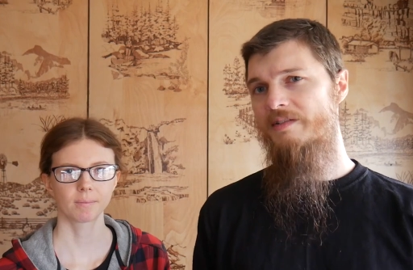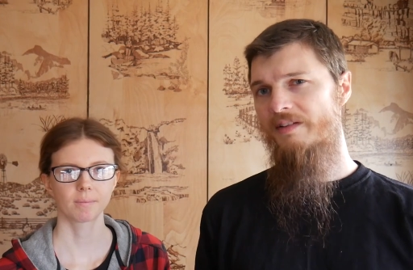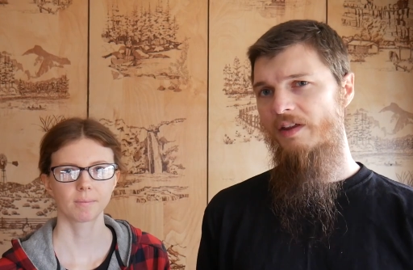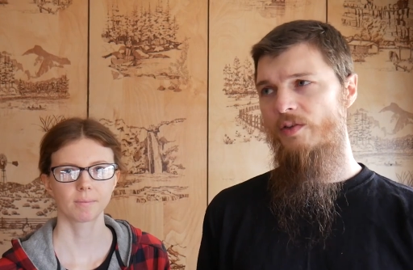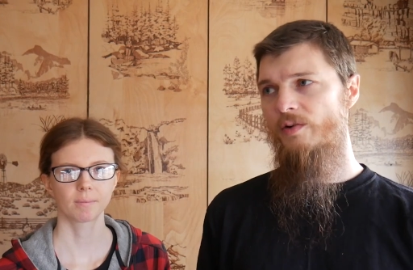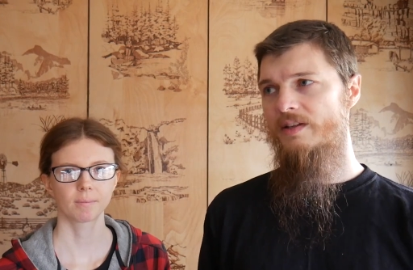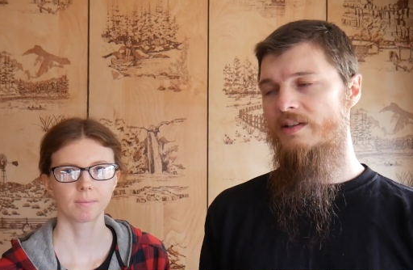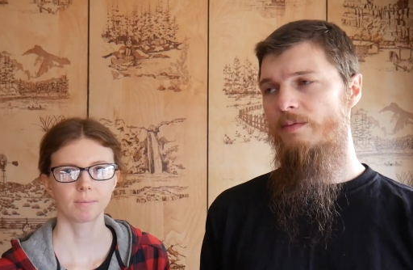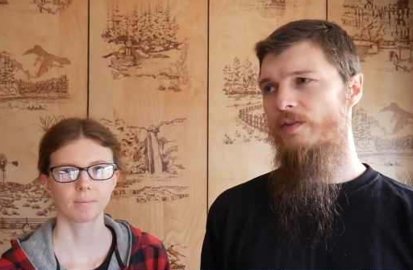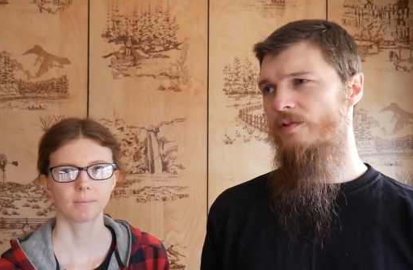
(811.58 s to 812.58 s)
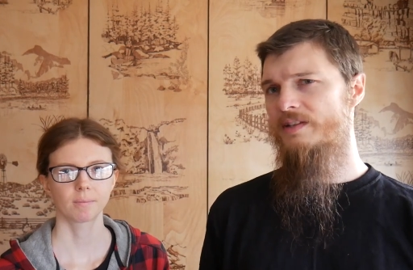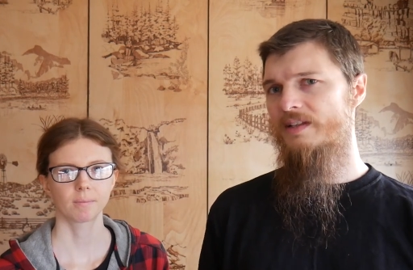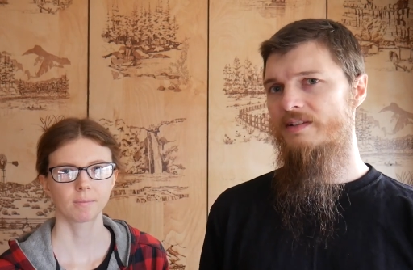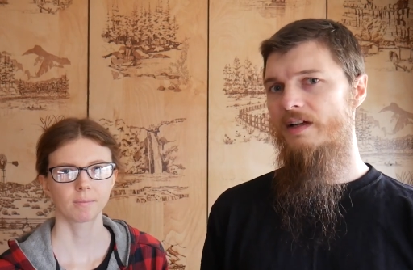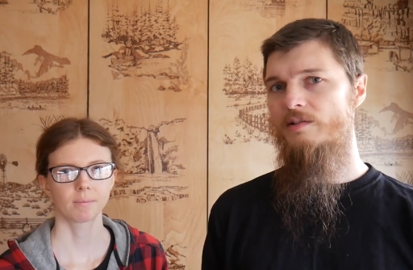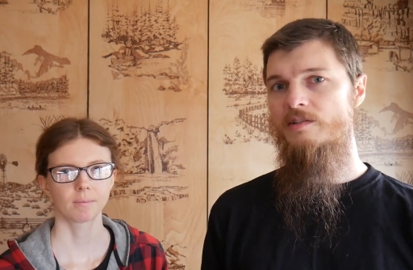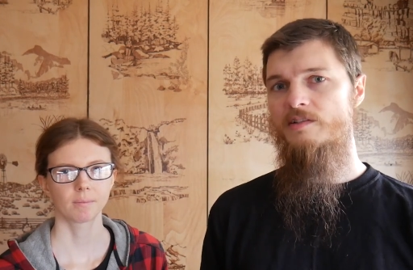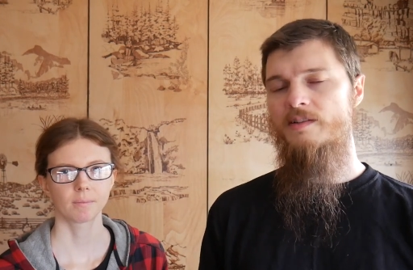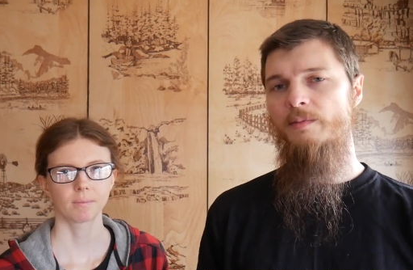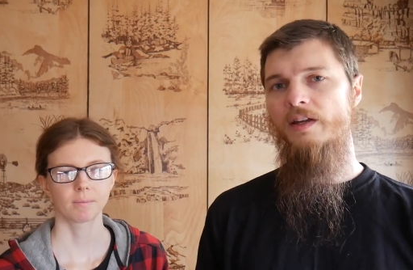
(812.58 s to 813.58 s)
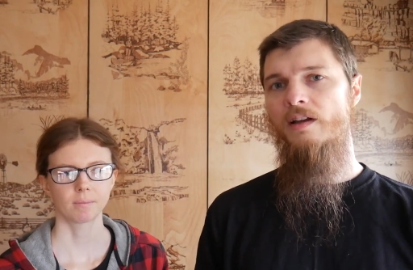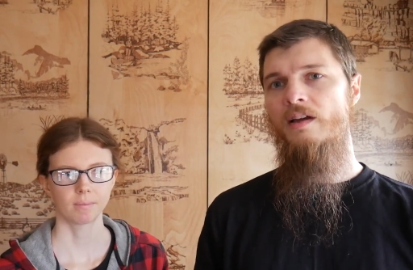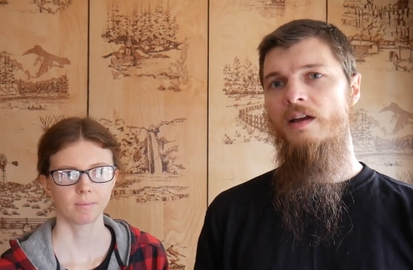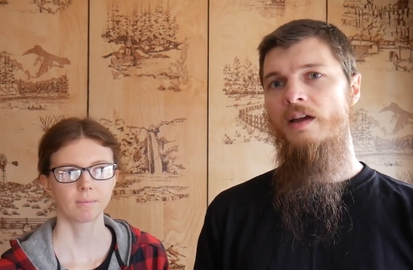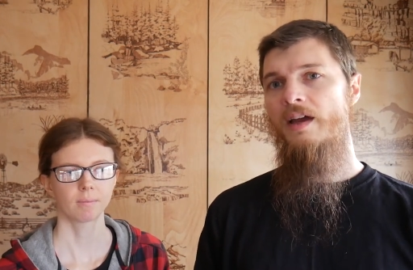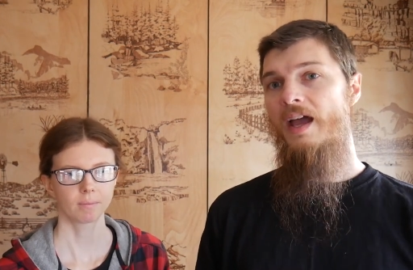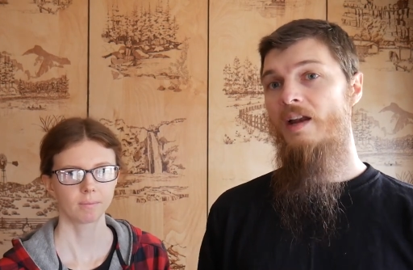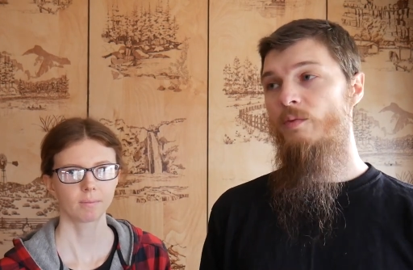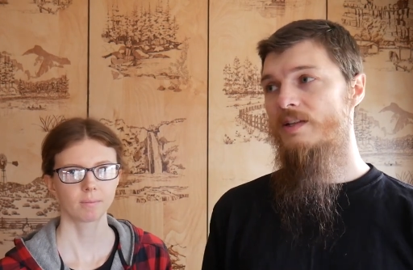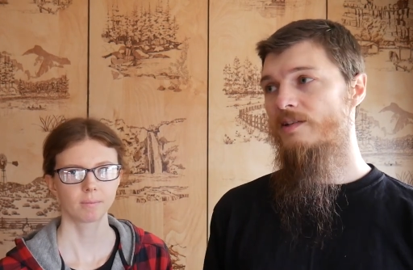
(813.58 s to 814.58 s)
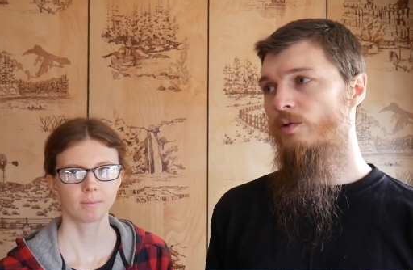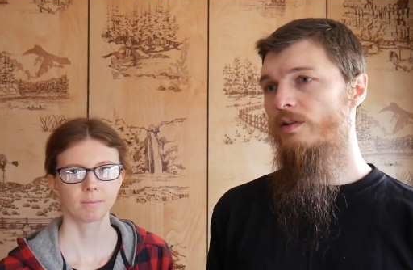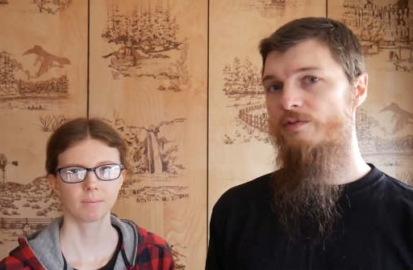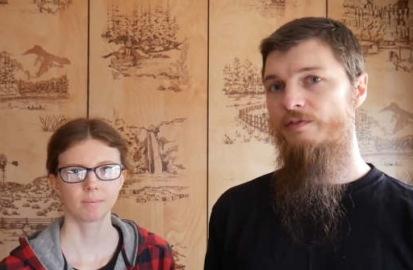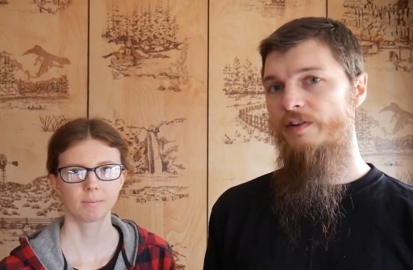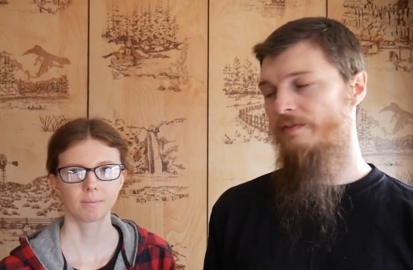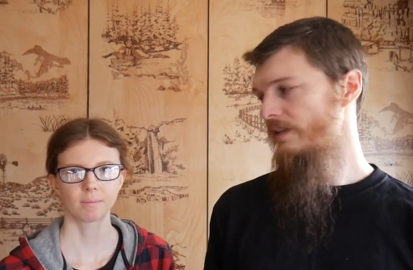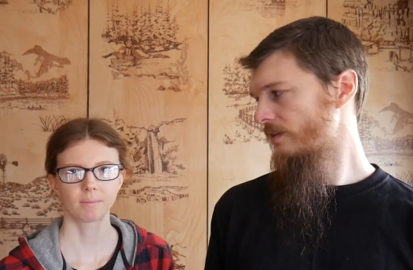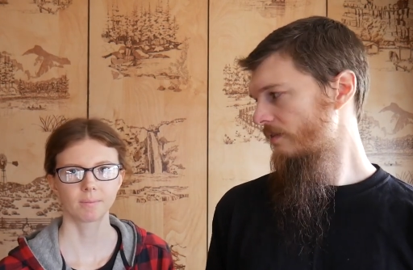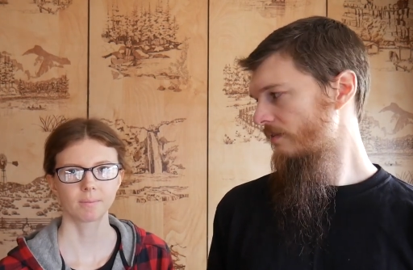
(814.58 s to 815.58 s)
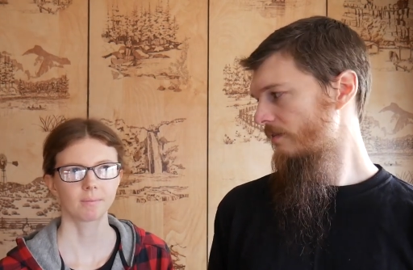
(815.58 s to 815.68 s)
Speaker 1: It was like thirty, some thirty-six dollars or something, and we sold it for fifty.